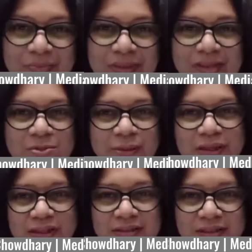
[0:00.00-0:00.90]
as well
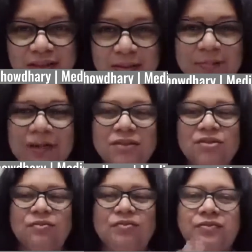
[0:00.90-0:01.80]
as other parts
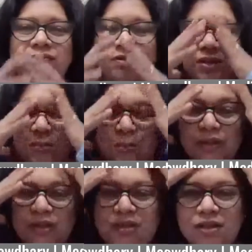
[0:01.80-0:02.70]
of the world.